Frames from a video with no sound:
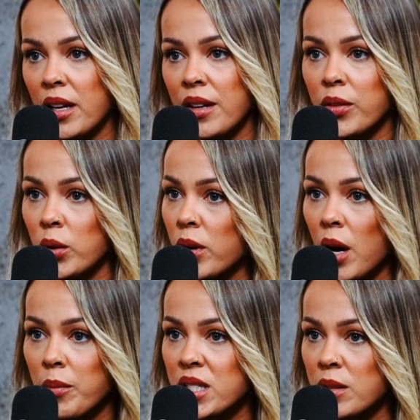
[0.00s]
If you
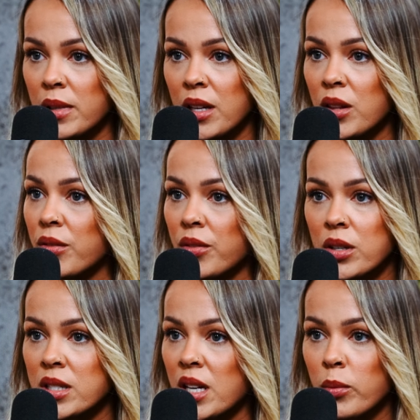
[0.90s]
come to me, the
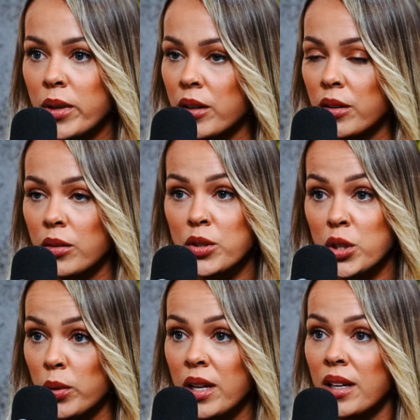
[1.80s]
first step we are
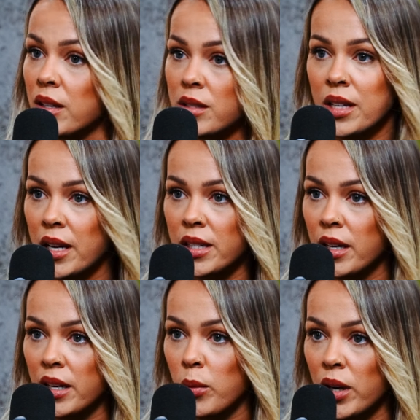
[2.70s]
doing is the
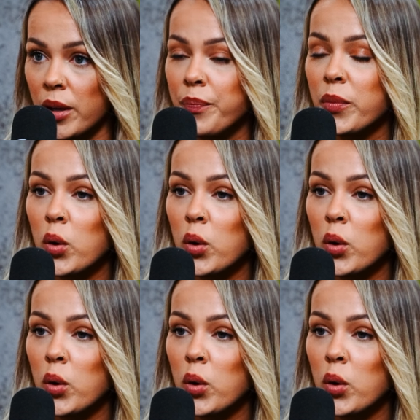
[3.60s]
identity work.